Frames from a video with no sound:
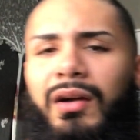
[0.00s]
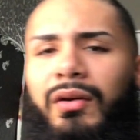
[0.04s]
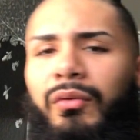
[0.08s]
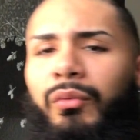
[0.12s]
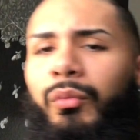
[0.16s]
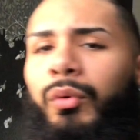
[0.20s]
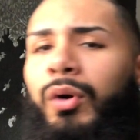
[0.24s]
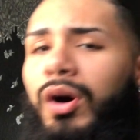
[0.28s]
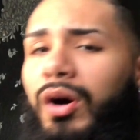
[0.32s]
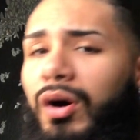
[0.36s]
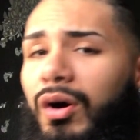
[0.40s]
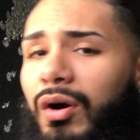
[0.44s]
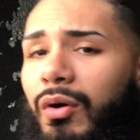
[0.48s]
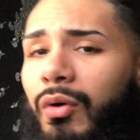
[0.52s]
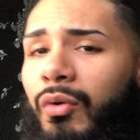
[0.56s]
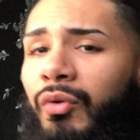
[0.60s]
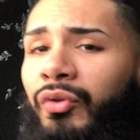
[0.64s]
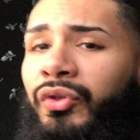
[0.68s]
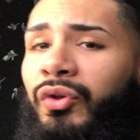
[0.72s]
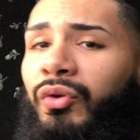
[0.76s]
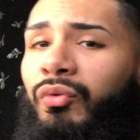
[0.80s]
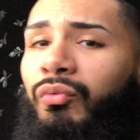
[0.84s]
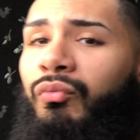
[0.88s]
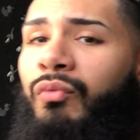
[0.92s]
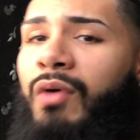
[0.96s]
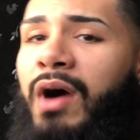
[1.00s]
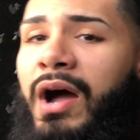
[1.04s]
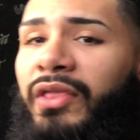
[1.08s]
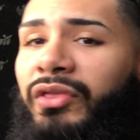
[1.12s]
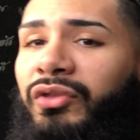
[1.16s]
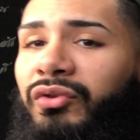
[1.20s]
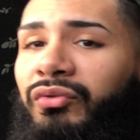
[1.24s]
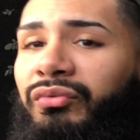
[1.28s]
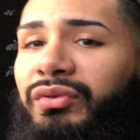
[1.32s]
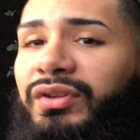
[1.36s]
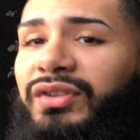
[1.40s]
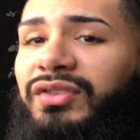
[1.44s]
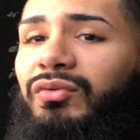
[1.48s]
Well, the
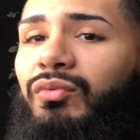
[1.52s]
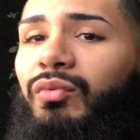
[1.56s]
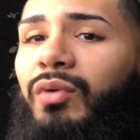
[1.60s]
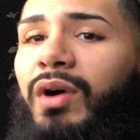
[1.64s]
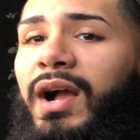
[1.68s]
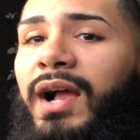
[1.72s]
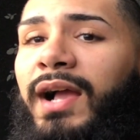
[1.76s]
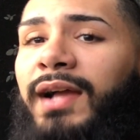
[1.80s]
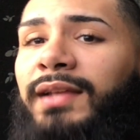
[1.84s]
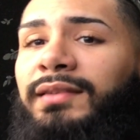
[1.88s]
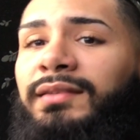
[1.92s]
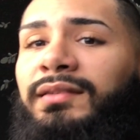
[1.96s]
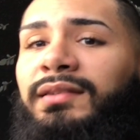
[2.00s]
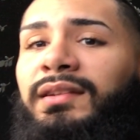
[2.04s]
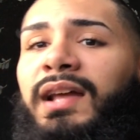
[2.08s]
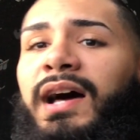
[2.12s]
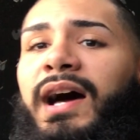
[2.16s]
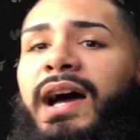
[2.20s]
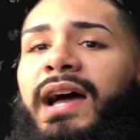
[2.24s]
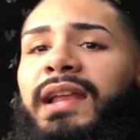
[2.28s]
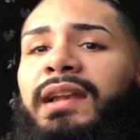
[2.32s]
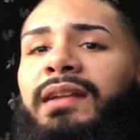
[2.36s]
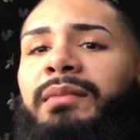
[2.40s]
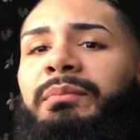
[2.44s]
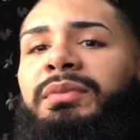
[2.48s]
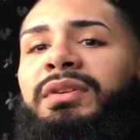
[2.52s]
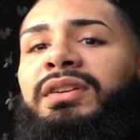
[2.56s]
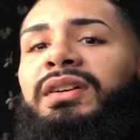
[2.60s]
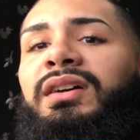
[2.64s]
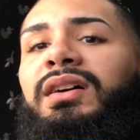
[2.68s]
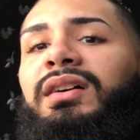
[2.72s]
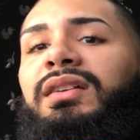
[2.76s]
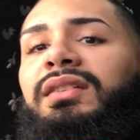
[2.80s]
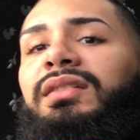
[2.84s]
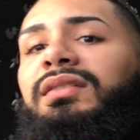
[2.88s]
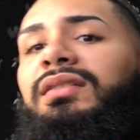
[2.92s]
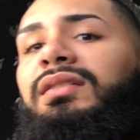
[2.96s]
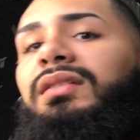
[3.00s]
reason why I got the lion is
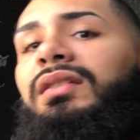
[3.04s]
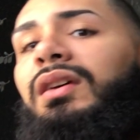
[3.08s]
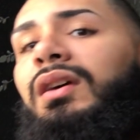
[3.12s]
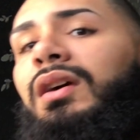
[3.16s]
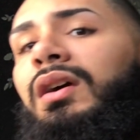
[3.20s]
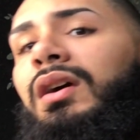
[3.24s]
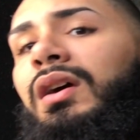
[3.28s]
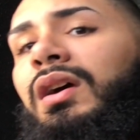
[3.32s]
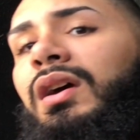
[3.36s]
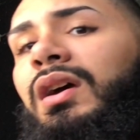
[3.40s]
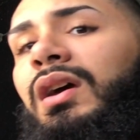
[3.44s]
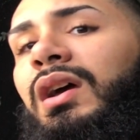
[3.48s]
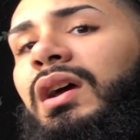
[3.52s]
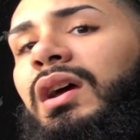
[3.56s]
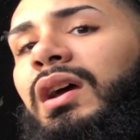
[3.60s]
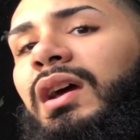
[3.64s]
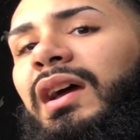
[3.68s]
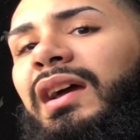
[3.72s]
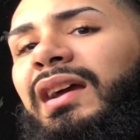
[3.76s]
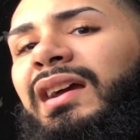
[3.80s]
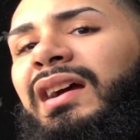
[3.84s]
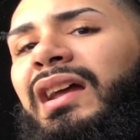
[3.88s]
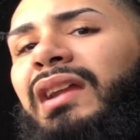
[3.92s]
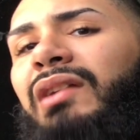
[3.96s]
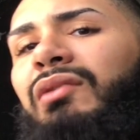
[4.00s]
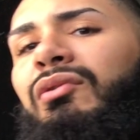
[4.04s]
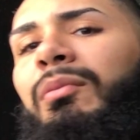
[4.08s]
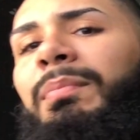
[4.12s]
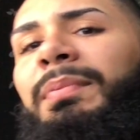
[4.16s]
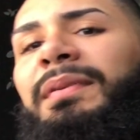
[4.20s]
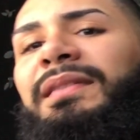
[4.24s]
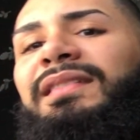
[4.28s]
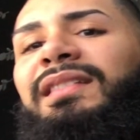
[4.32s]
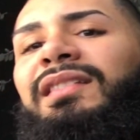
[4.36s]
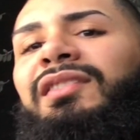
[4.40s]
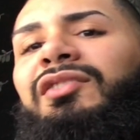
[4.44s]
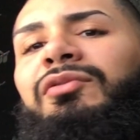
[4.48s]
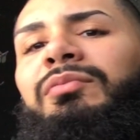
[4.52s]
because it kind of
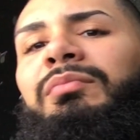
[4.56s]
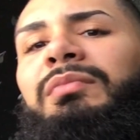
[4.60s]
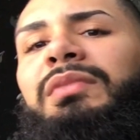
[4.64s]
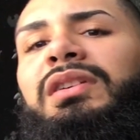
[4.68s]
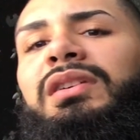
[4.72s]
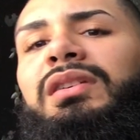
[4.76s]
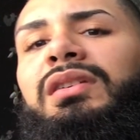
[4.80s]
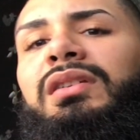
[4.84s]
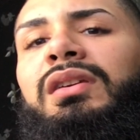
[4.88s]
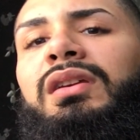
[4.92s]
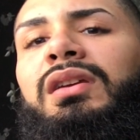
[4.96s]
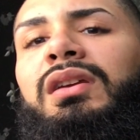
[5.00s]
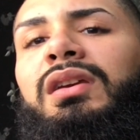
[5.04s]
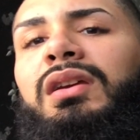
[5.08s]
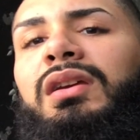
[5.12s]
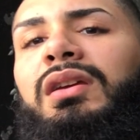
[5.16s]
represents me,